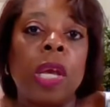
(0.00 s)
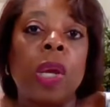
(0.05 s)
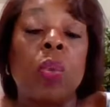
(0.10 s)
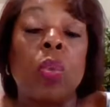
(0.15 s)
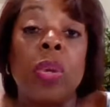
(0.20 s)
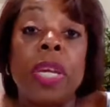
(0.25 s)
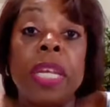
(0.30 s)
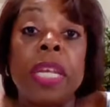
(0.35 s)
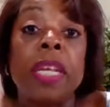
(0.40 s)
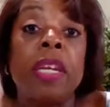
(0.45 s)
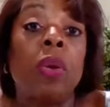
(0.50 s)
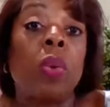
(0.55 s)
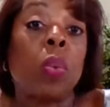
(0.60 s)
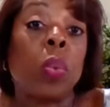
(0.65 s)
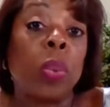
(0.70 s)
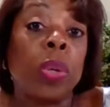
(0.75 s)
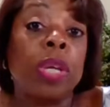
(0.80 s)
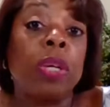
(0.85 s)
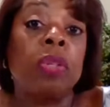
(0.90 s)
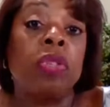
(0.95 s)
We need a
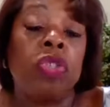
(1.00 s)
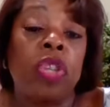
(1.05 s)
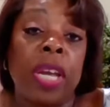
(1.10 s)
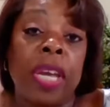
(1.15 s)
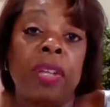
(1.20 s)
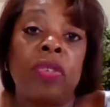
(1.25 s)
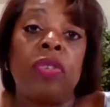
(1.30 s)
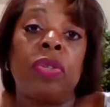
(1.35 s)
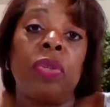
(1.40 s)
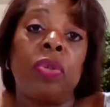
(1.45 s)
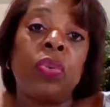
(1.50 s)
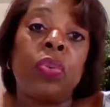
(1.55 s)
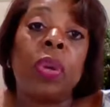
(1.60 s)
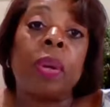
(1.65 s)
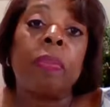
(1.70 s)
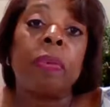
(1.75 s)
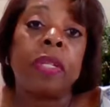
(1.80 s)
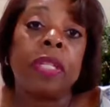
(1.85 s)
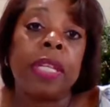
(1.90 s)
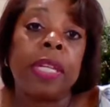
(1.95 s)
real change in who's
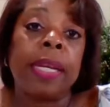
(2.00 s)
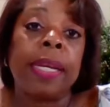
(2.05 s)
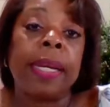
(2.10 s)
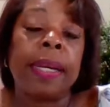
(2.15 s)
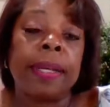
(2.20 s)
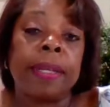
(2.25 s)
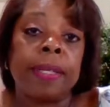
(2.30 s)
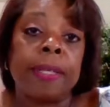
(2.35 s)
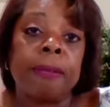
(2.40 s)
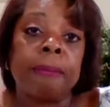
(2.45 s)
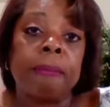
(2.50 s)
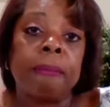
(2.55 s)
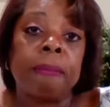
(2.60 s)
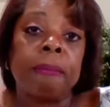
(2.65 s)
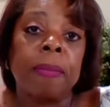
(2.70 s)
representing us.